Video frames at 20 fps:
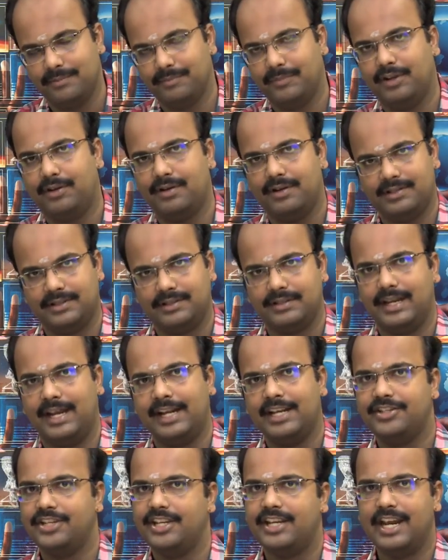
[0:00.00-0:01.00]
because
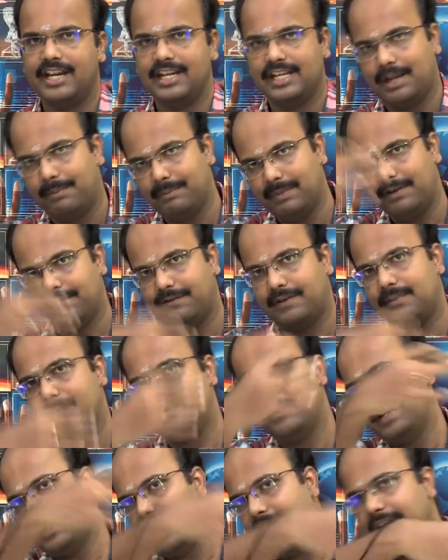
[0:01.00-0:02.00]
energy can come in
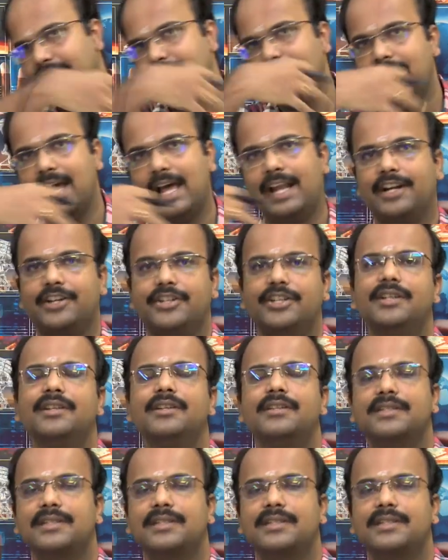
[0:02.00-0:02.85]
from any direction